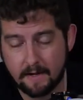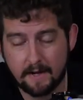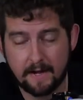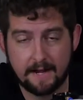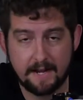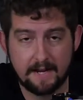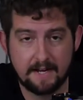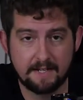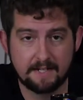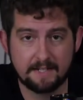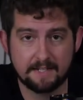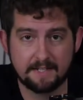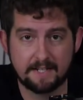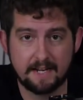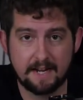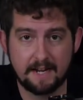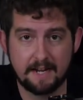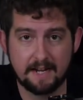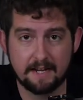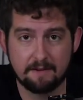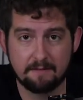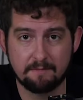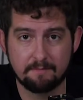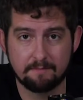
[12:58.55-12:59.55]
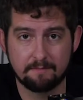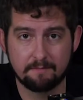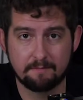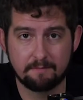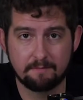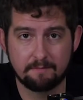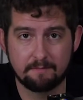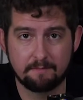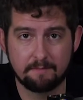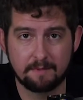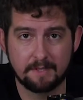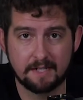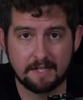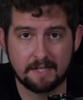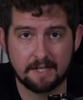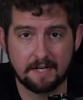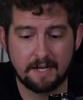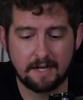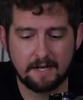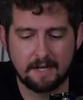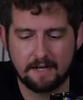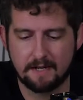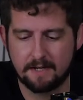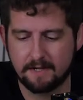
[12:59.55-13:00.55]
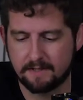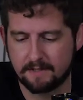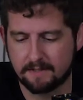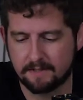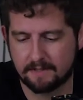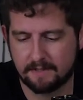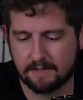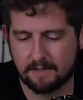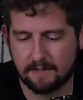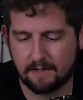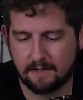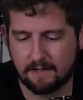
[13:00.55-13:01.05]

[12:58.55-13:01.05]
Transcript: I hate to say it because